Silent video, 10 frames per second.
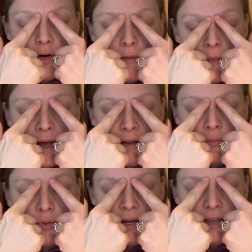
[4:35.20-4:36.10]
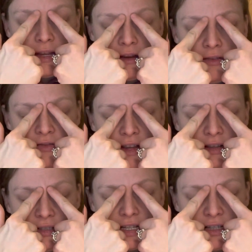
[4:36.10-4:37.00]
my breathing
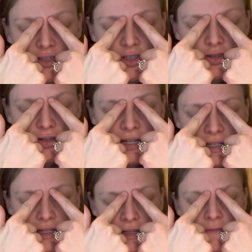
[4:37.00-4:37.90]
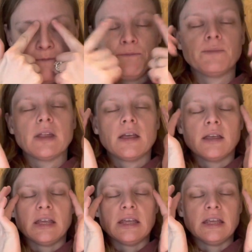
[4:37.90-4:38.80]
feels constricted,
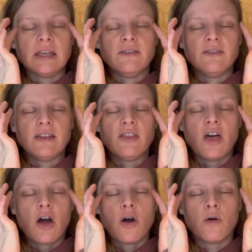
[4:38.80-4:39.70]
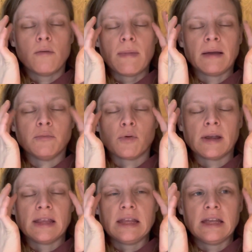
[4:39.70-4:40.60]
even though my
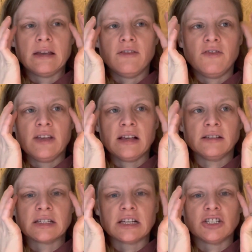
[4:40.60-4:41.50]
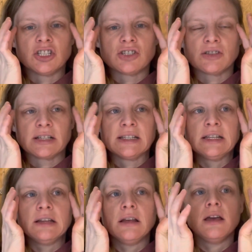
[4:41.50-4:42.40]
breathing feels
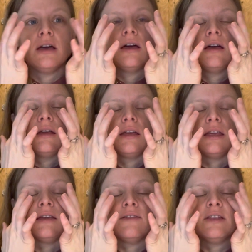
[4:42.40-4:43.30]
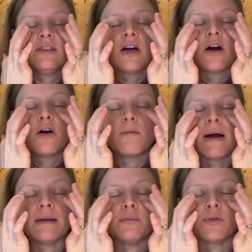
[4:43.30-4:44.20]
constricted, even though
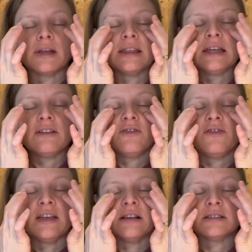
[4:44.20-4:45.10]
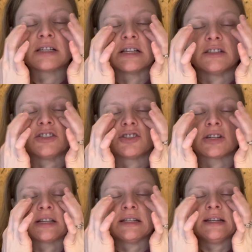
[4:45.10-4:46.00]
my breathing feels
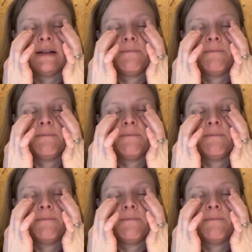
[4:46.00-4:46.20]
constricted,